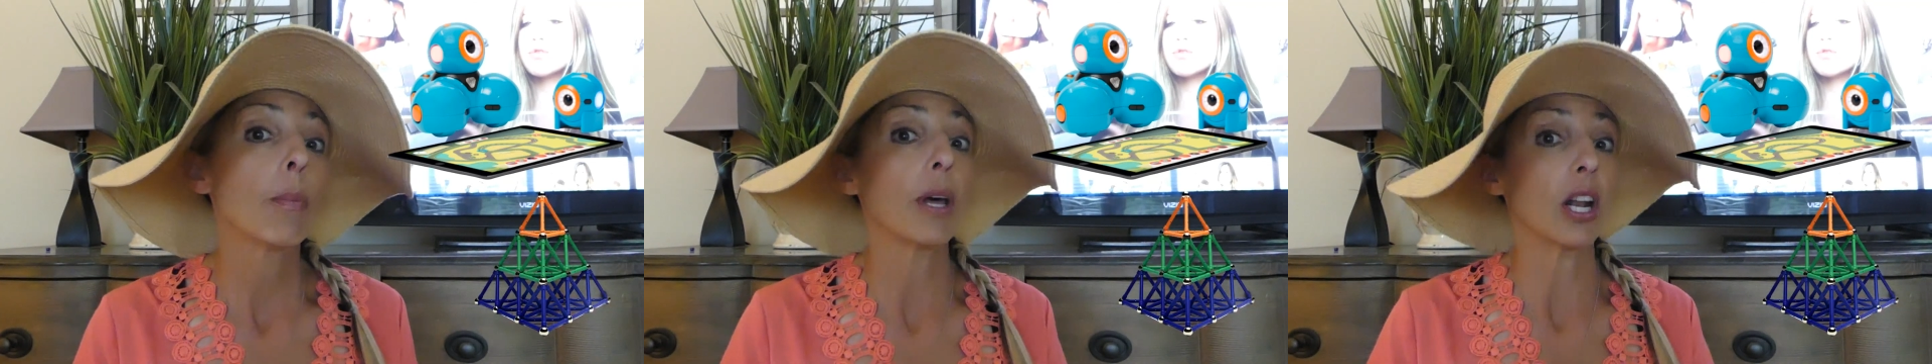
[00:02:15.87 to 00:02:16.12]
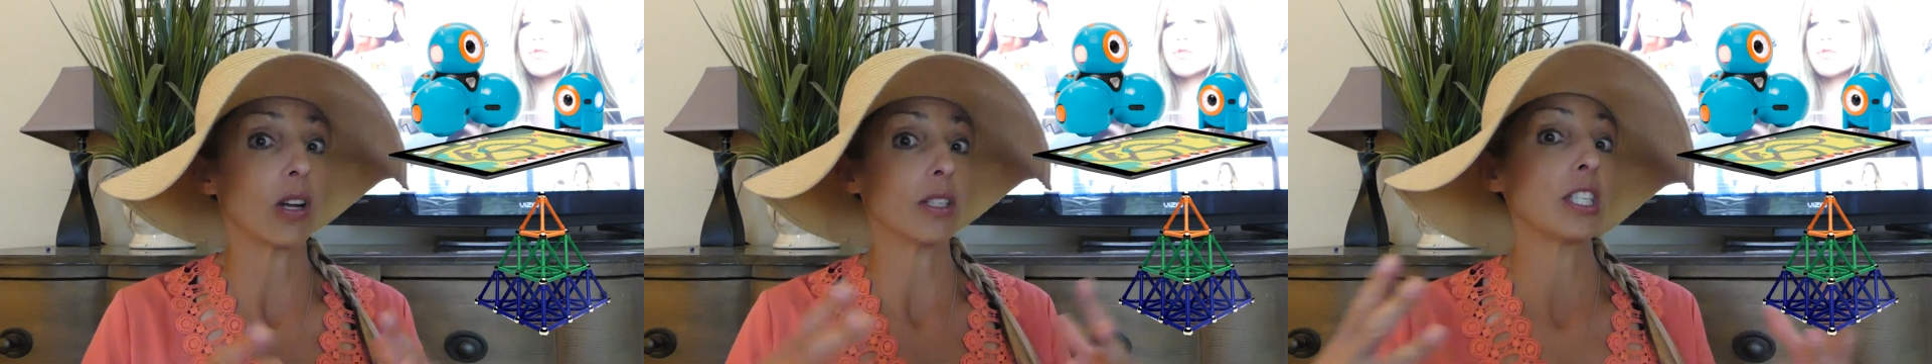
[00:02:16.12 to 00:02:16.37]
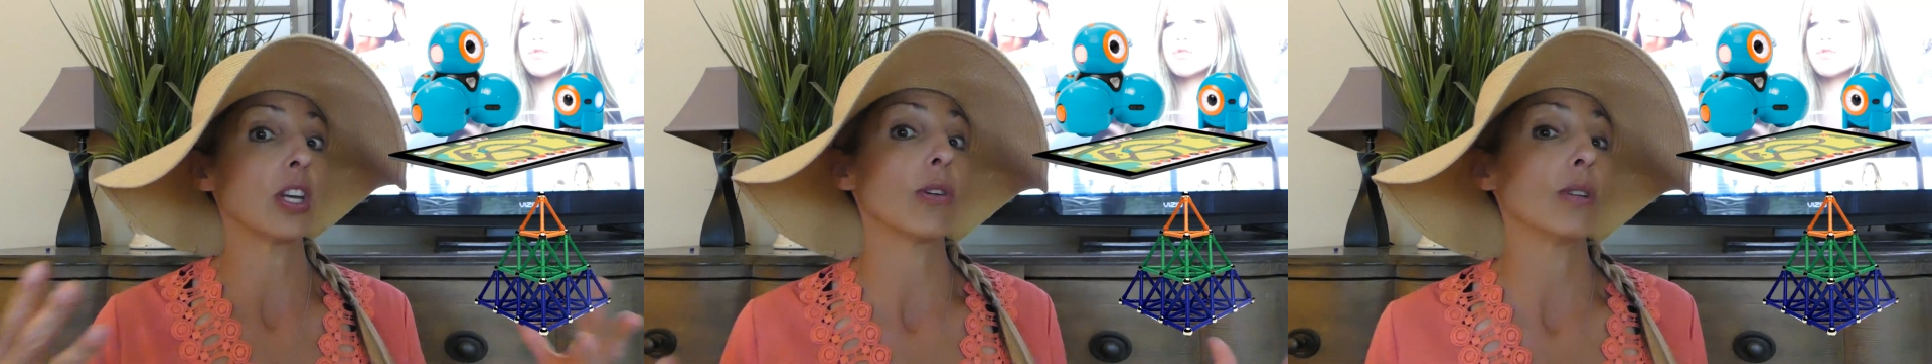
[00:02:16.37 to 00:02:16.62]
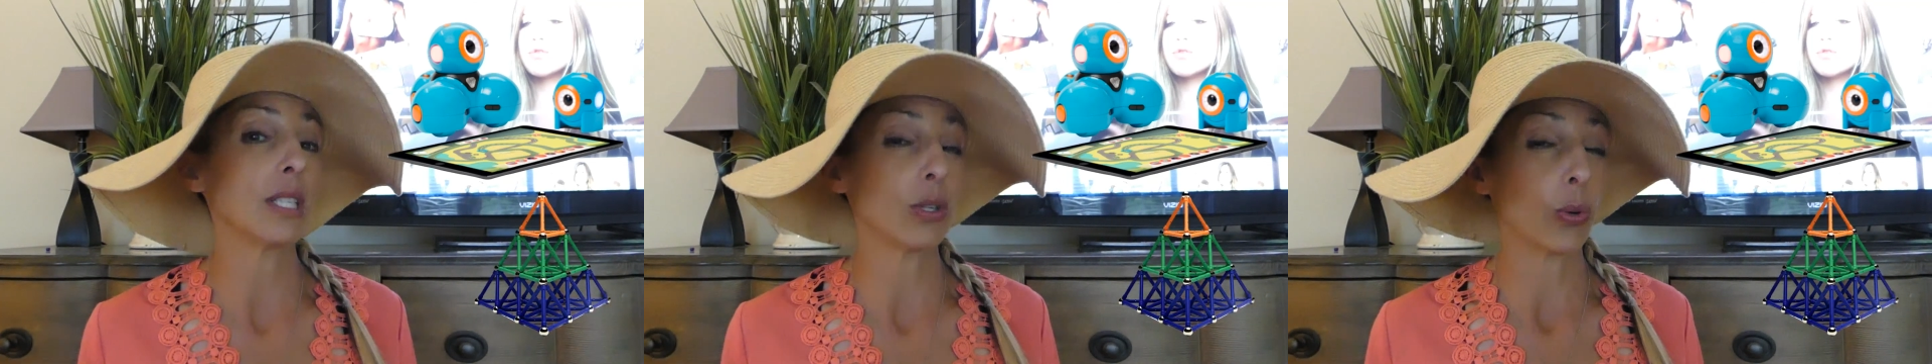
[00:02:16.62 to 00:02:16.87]
but
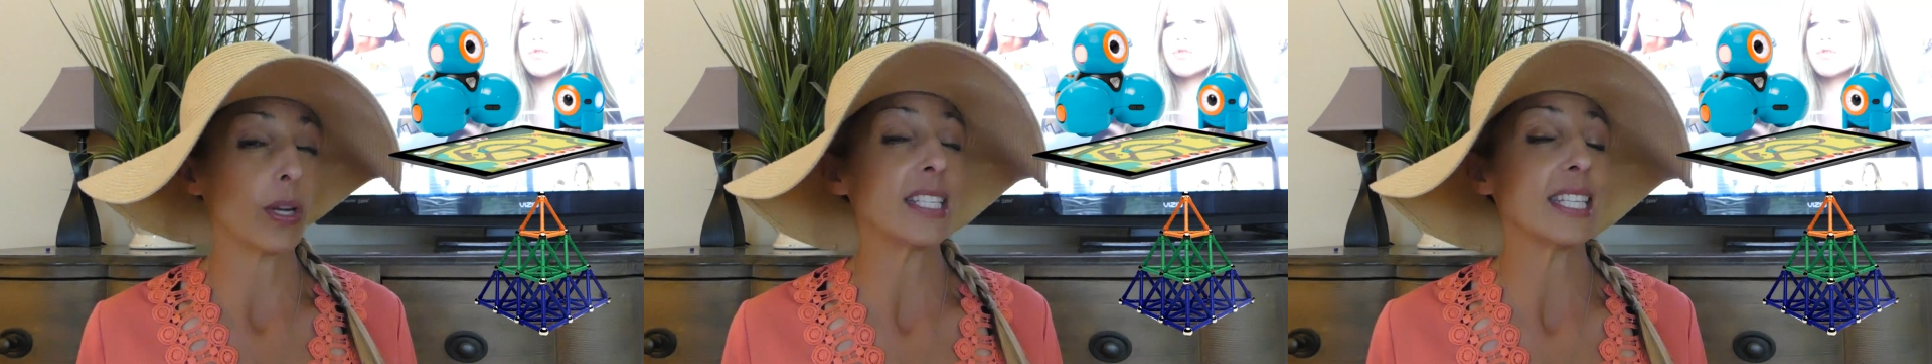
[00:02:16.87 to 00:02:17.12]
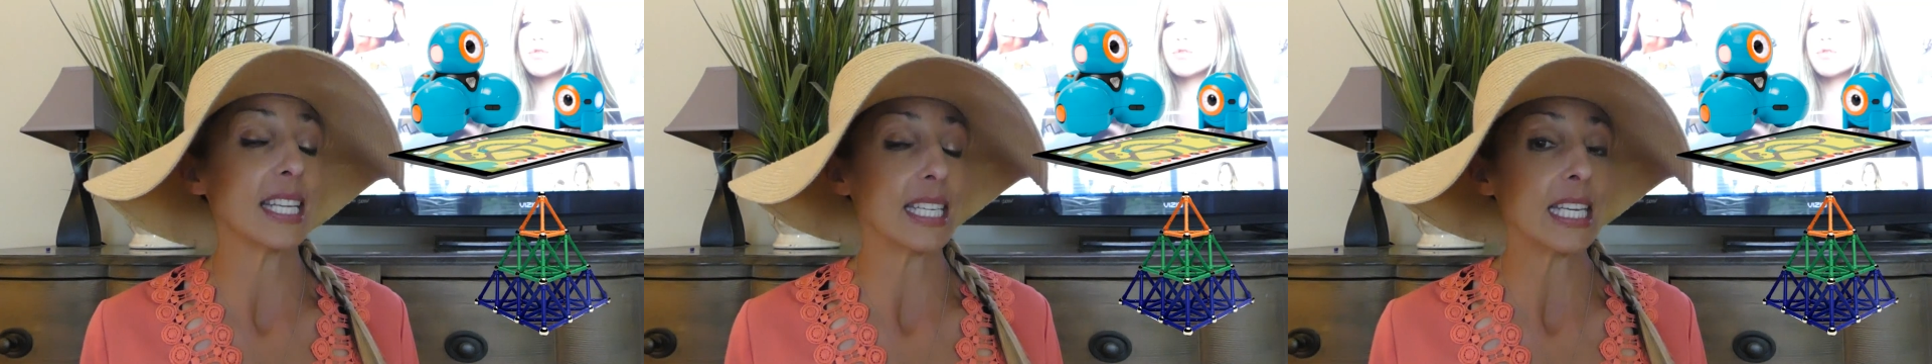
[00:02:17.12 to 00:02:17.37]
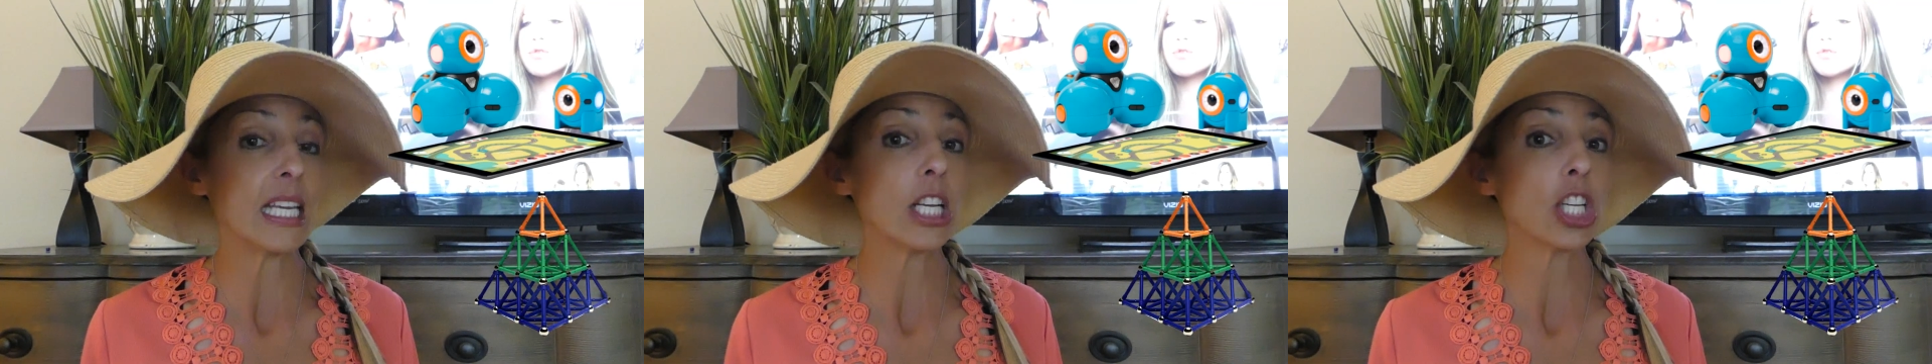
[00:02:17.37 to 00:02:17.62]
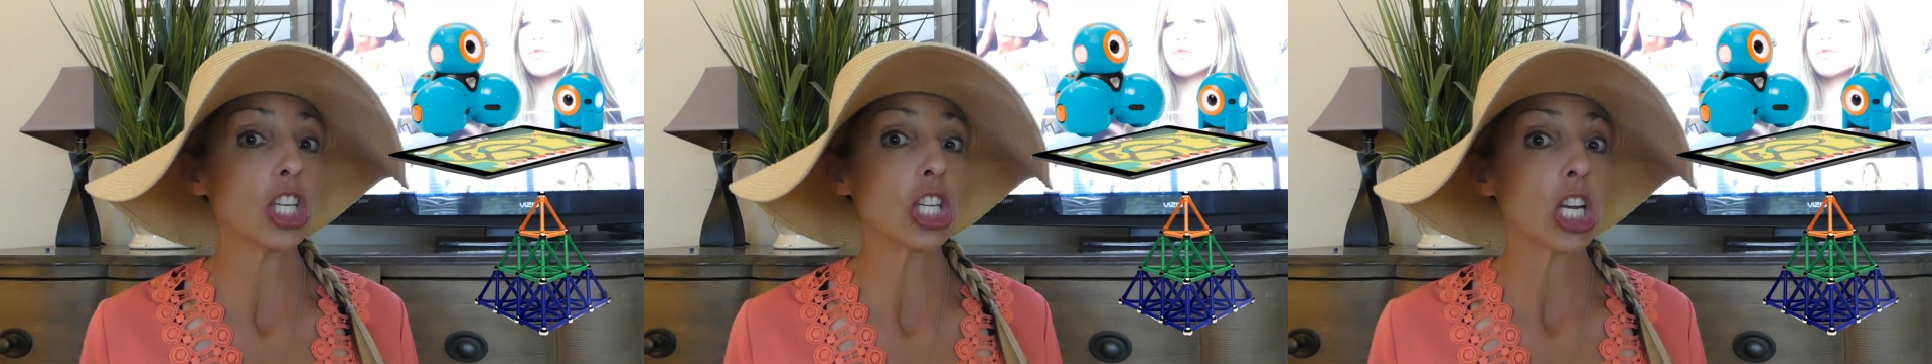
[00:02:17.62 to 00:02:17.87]
also toys that
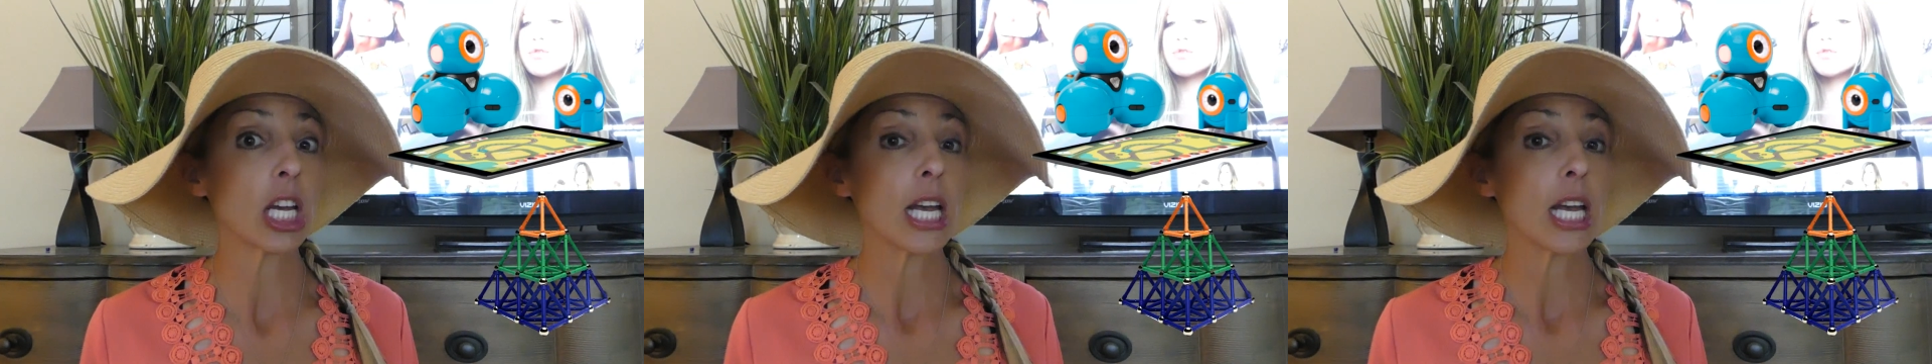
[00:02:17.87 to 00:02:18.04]
teach.